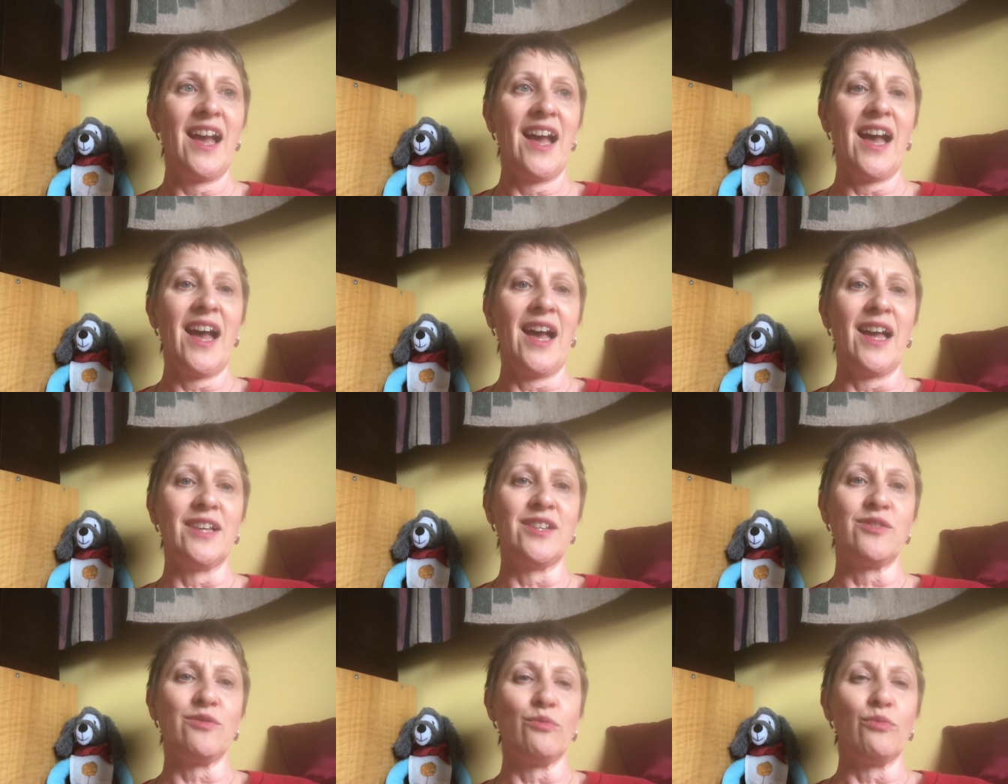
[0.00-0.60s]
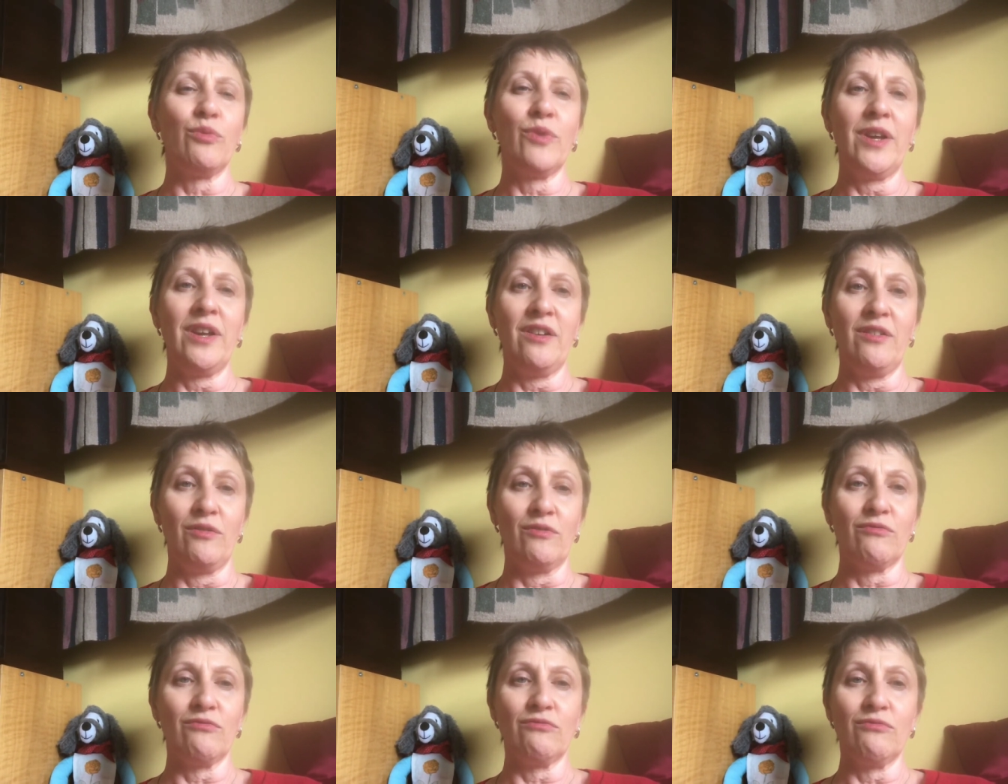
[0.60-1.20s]
and
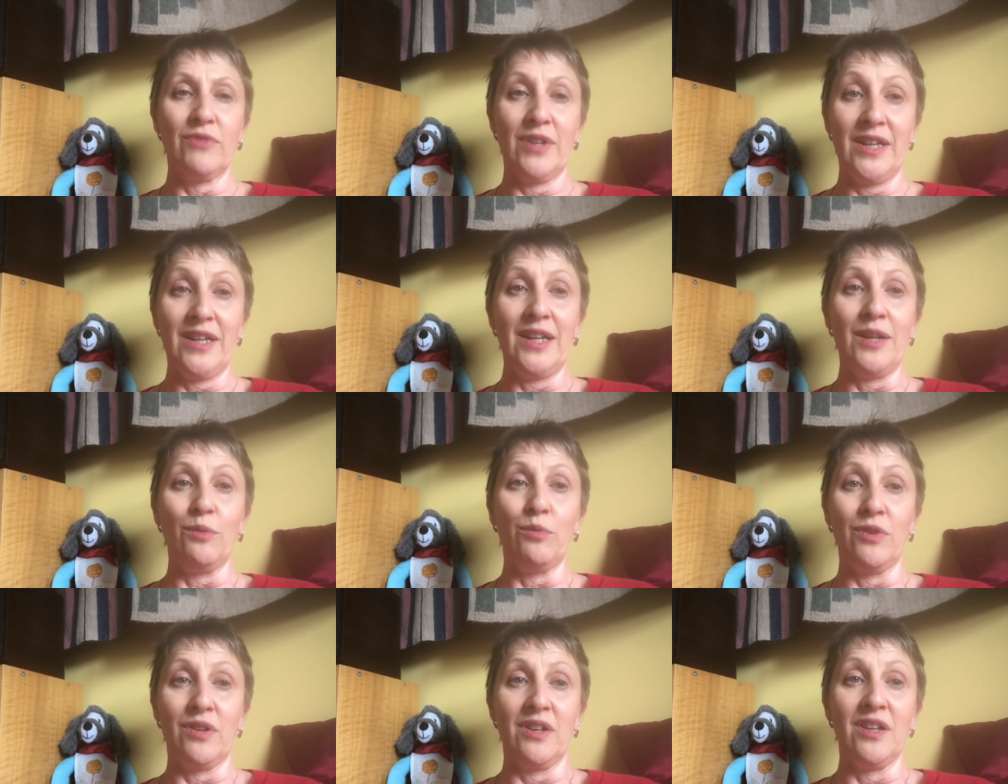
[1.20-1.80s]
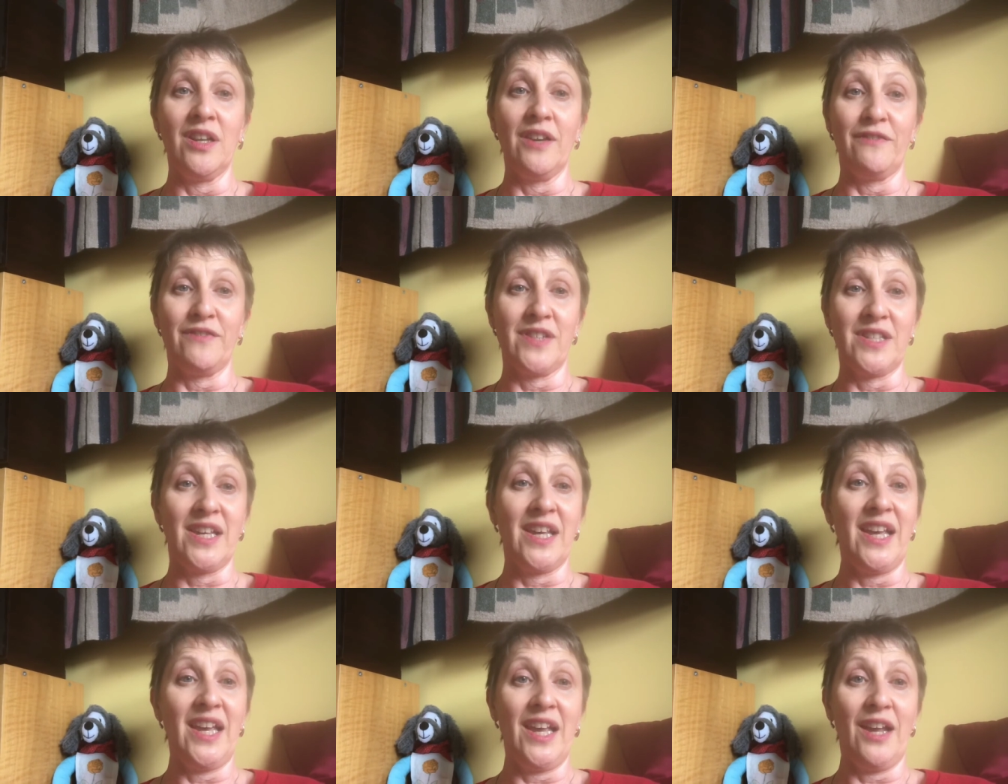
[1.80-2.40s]
we really would love
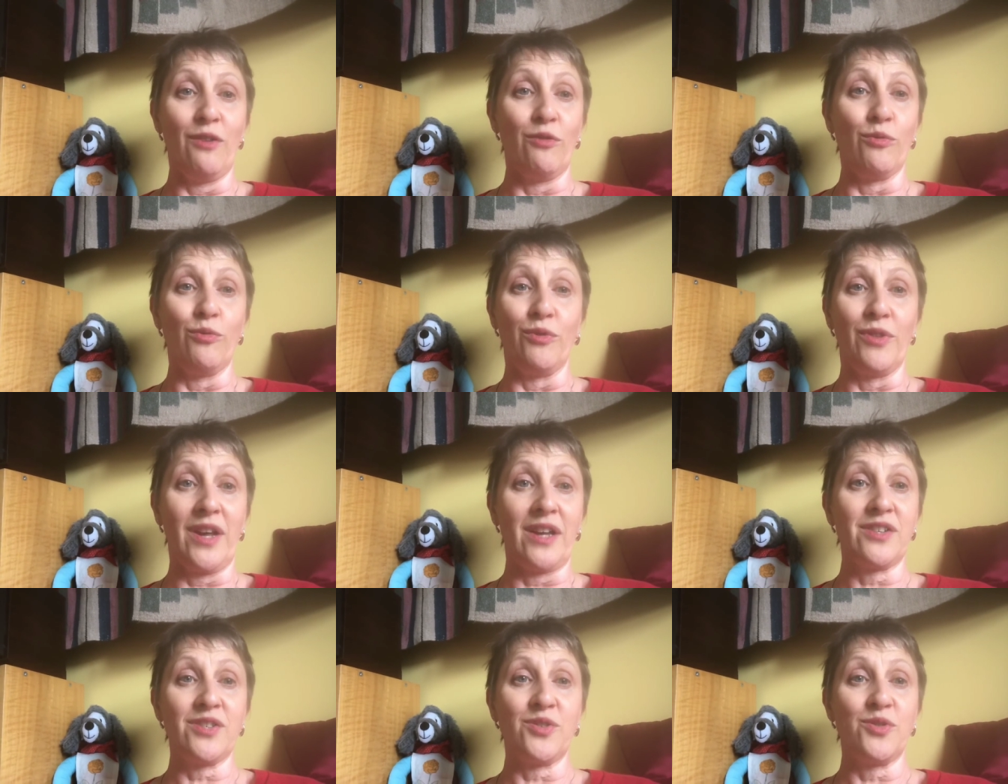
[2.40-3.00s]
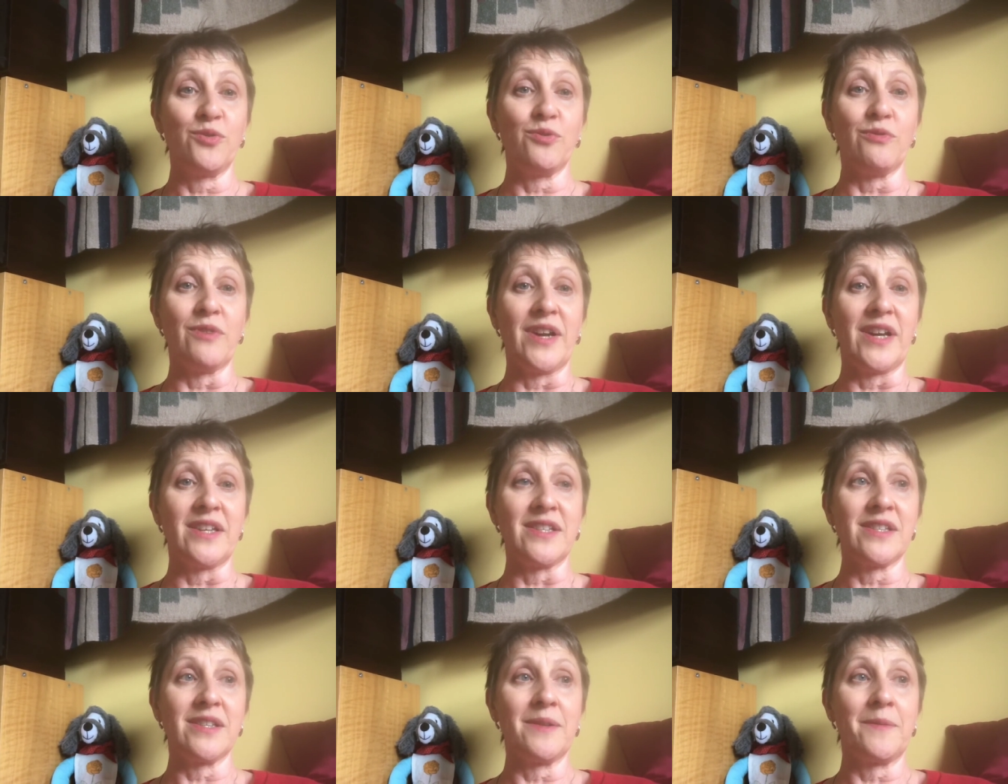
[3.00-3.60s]
to hear all their
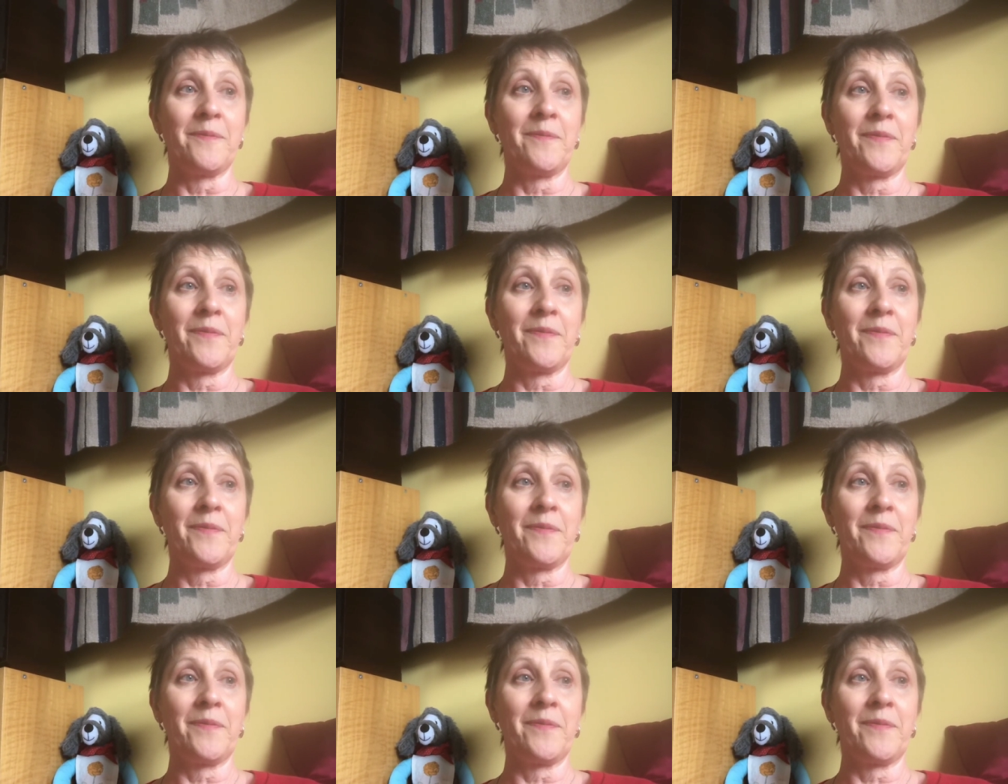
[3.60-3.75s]
stories.